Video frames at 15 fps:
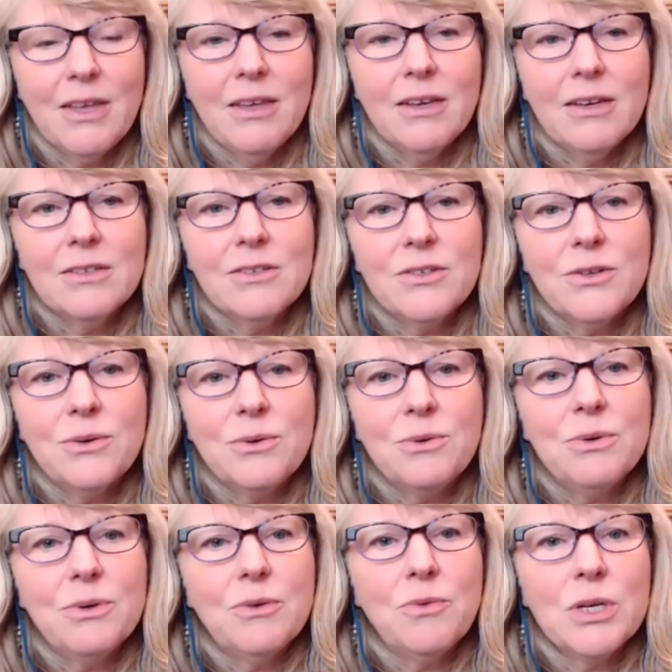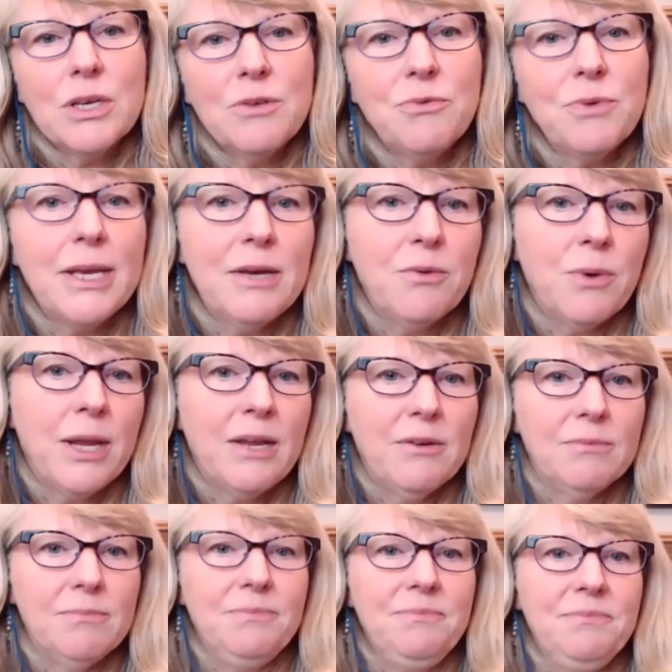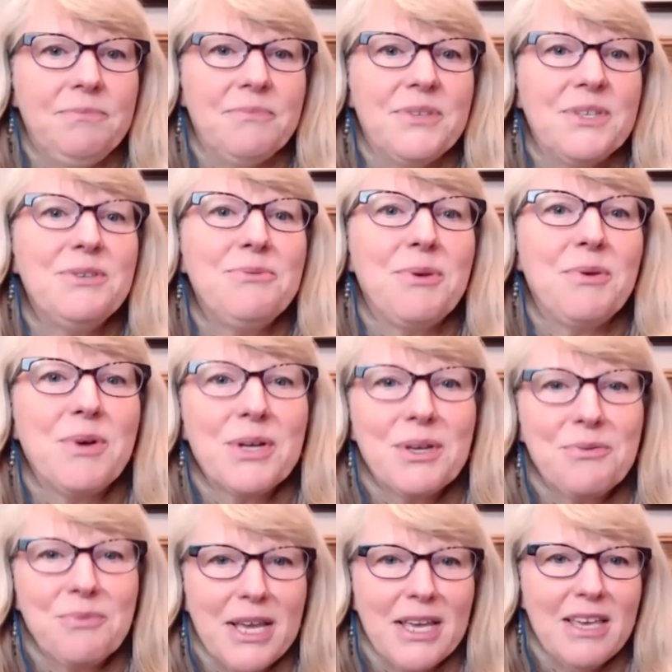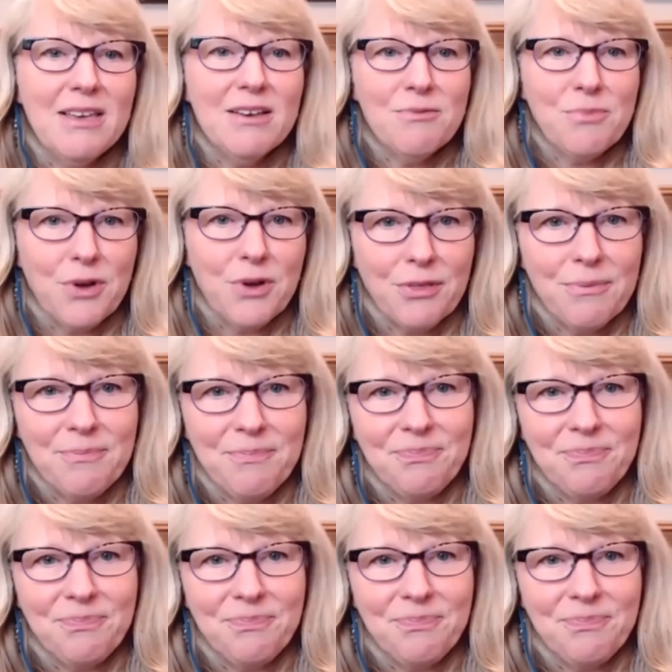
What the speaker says: So what can what can Reiki help with?